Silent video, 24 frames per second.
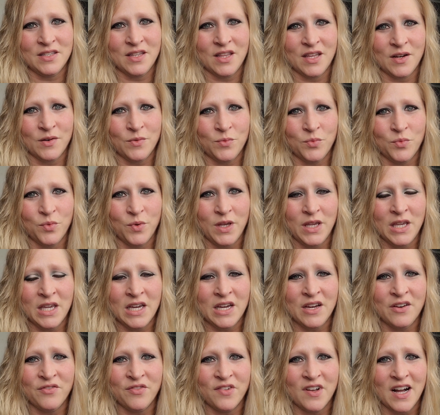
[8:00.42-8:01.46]
that we
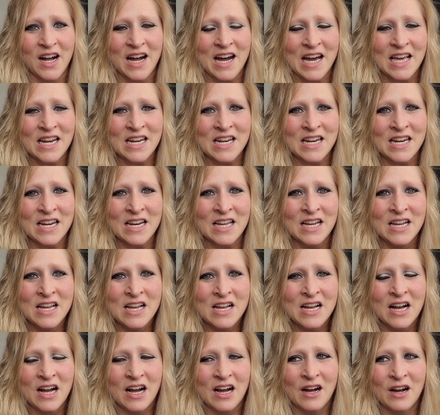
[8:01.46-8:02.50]
have gotten
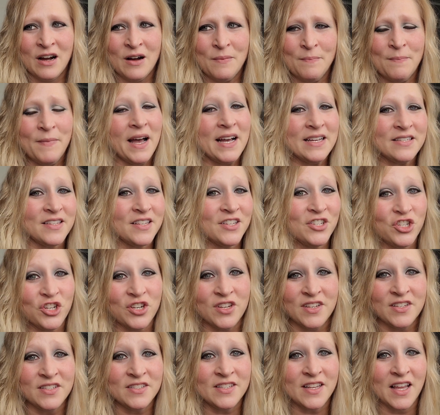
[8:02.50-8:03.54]

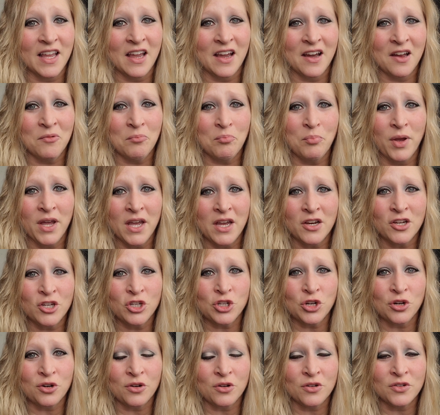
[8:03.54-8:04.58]
messages and
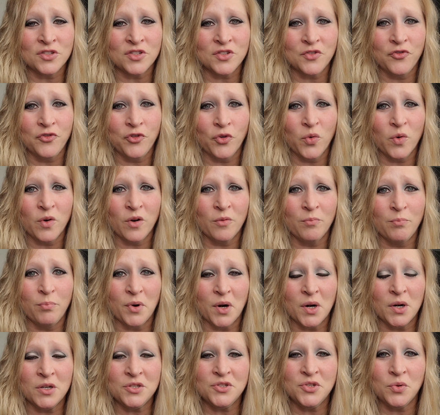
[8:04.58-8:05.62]
pictures for
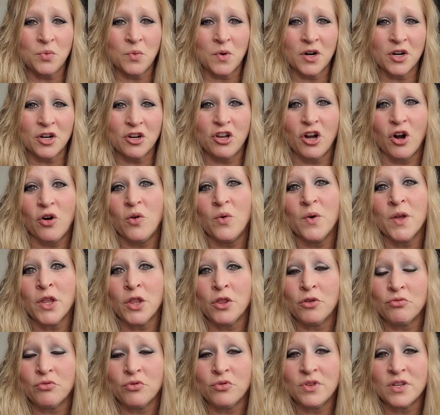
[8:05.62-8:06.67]
birds who are going
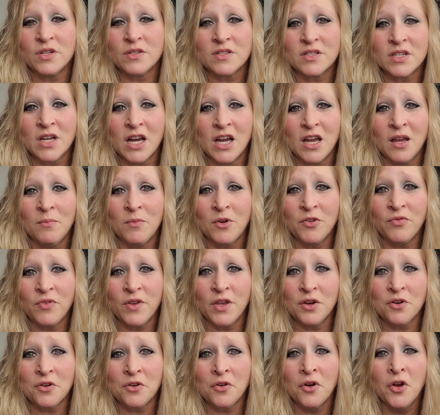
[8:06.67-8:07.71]
through this time of
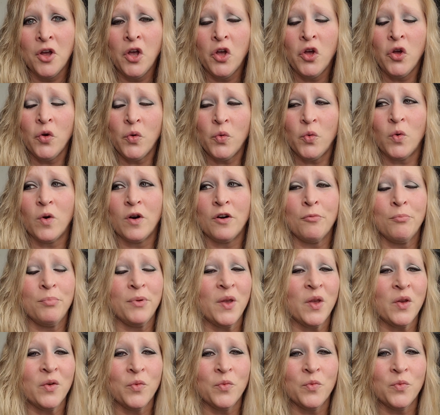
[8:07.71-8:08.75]
year, who are
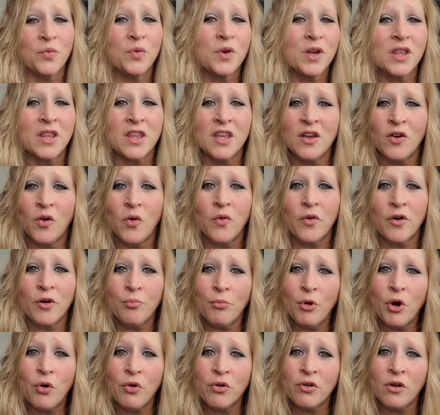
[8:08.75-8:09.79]
being really
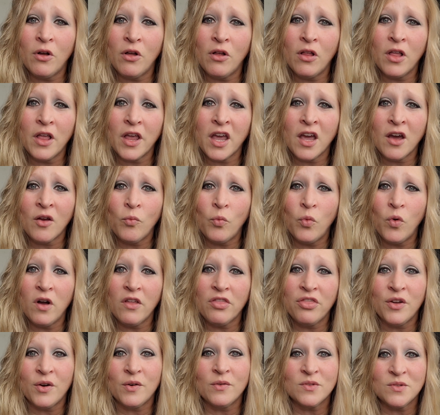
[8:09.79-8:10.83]
hormonal, and
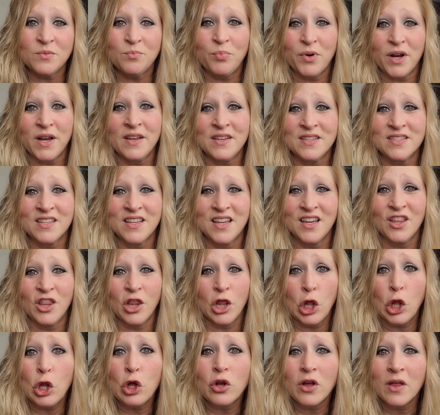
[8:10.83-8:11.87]
what those bites
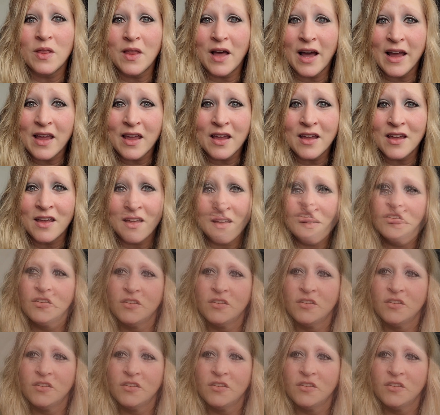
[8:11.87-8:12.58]
can look like.